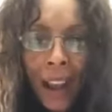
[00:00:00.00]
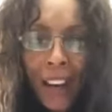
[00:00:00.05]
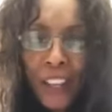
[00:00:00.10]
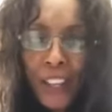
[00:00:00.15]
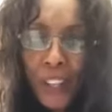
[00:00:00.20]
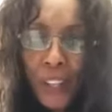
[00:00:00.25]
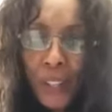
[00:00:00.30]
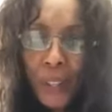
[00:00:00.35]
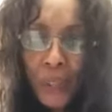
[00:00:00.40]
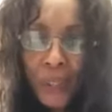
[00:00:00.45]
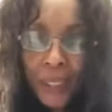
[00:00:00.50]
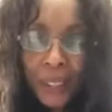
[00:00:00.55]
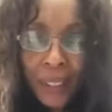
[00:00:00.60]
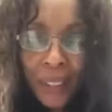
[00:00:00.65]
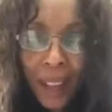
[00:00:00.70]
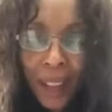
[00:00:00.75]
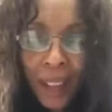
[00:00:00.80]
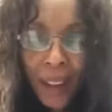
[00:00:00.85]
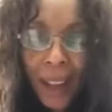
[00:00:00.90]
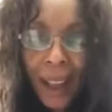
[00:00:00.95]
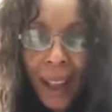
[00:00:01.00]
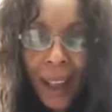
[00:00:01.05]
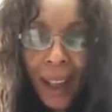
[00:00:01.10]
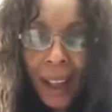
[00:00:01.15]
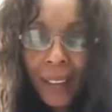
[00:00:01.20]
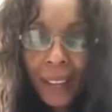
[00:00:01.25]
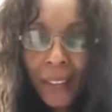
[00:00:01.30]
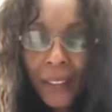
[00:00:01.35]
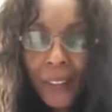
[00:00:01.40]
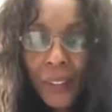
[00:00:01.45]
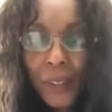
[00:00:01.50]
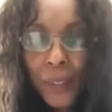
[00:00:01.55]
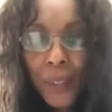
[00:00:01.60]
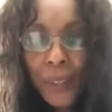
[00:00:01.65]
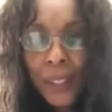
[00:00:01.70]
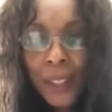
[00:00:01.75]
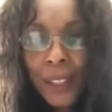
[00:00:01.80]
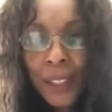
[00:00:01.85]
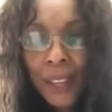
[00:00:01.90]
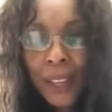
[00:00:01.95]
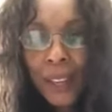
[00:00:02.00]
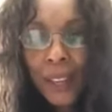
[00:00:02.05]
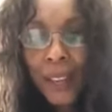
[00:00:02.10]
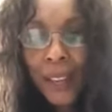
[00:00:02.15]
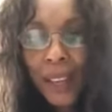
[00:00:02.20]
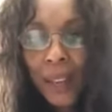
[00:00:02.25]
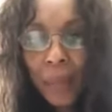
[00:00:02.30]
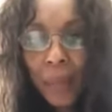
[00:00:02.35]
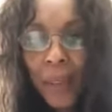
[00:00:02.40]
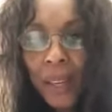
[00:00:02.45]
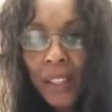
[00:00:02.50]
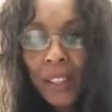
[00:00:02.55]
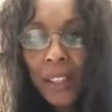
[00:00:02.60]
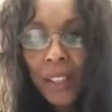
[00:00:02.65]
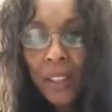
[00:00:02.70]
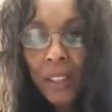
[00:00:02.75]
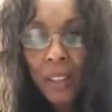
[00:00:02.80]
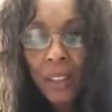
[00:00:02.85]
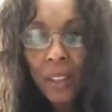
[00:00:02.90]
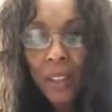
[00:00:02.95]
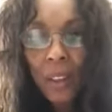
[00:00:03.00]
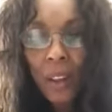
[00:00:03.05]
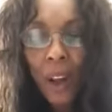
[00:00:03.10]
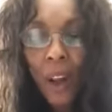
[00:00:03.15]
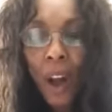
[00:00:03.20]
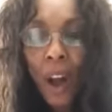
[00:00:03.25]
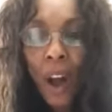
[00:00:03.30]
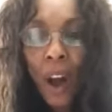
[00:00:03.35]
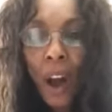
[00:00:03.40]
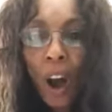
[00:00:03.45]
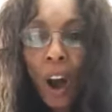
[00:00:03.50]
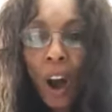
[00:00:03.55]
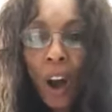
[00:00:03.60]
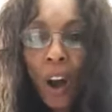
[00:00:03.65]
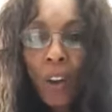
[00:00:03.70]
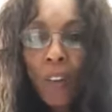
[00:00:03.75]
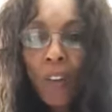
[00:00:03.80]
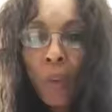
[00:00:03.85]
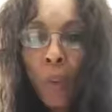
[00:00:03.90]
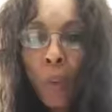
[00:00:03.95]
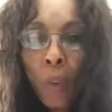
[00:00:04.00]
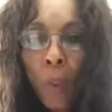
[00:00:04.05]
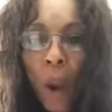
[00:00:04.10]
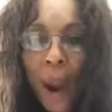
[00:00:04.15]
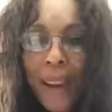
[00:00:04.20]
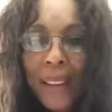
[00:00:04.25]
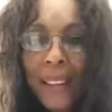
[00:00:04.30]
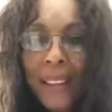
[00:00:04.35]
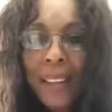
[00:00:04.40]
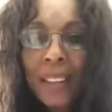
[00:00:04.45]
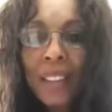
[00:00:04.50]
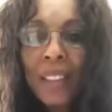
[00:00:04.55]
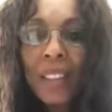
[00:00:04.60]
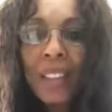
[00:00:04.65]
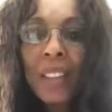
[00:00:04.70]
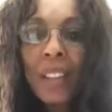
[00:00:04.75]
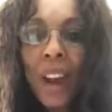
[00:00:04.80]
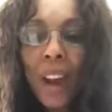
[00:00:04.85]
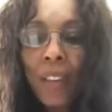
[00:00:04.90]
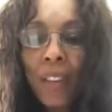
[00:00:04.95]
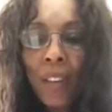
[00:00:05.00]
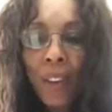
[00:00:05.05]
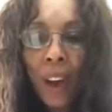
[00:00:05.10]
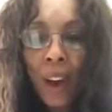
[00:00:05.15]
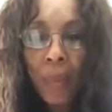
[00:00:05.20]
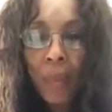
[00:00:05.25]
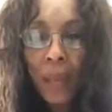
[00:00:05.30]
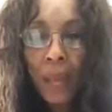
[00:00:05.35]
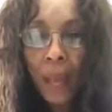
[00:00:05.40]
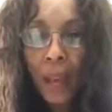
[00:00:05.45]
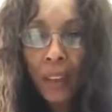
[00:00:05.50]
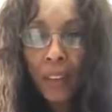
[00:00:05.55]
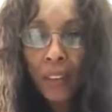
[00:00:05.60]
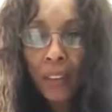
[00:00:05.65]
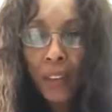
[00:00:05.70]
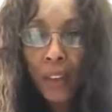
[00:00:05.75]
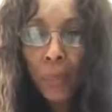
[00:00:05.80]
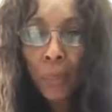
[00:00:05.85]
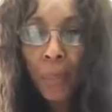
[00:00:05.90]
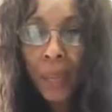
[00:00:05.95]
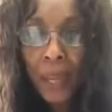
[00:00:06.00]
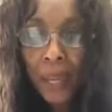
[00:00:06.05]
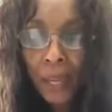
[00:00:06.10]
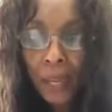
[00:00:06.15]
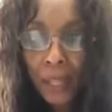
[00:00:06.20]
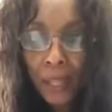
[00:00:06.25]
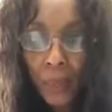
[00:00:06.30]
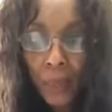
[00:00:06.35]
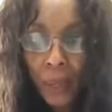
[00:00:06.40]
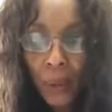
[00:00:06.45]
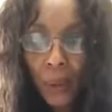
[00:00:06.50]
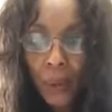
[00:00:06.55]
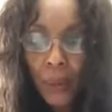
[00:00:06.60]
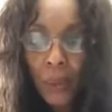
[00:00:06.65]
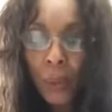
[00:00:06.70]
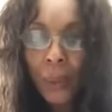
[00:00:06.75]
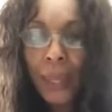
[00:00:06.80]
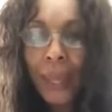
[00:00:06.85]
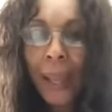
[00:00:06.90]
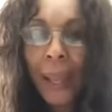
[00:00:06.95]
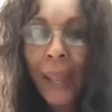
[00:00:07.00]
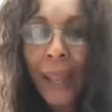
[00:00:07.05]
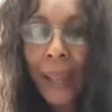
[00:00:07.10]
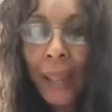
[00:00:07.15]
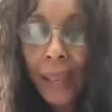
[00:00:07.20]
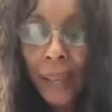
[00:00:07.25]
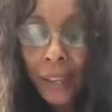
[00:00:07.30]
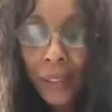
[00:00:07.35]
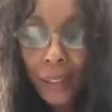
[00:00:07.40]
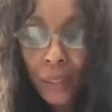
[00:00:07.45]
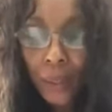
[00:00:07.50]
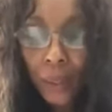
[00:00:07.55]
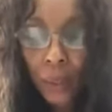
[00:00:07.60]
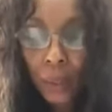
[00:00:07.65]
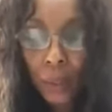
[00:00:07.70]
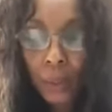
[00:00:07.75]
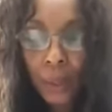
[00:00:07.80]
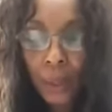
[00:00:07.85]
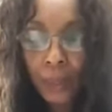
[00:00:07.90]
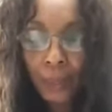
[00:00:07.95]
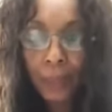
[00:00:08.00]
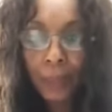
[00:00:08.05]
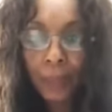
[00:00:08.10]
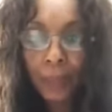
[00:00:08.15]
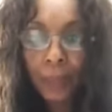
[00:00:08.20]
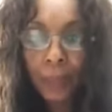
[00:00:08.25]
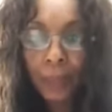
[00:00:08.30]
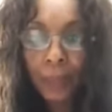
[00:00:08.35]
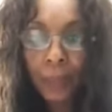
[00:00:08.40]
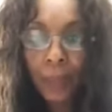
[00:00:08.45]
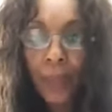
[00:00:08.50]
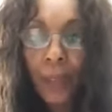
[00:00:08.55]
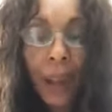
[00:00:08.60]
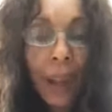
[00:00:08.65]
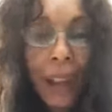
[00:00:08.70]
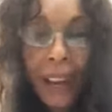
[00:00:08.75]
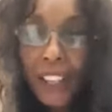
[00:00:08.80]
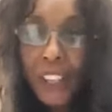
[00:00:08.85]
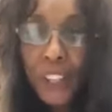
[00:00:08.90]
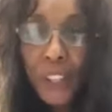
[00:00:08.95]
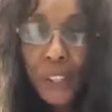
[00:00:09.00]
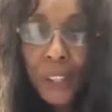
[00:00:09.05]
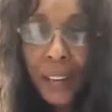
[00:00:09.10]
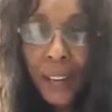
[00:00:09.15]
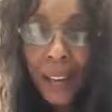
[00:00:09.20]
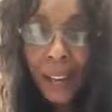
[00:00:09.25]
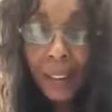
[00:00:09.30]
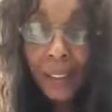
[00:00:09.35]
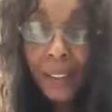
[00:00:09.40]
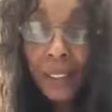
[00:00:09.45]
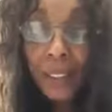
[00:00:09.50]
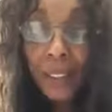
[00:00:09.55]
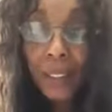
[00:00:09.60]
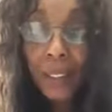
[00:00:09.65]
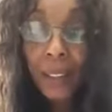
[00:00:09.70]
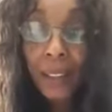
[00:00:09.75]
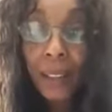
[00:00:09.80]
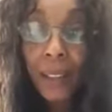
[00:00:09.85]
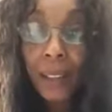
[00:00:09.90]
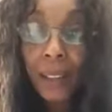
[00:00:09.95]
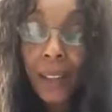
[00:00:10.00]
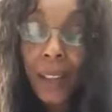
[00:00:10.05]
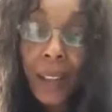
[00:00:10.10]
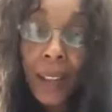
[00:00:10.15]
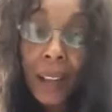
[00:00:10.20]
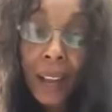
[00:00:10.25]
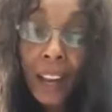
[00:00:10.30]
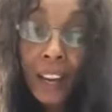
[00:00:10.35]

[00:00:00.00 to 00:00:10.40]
I should not have to see images of white stuff coming out of your penis when I was only 8 years old. I shouldn't have to see that.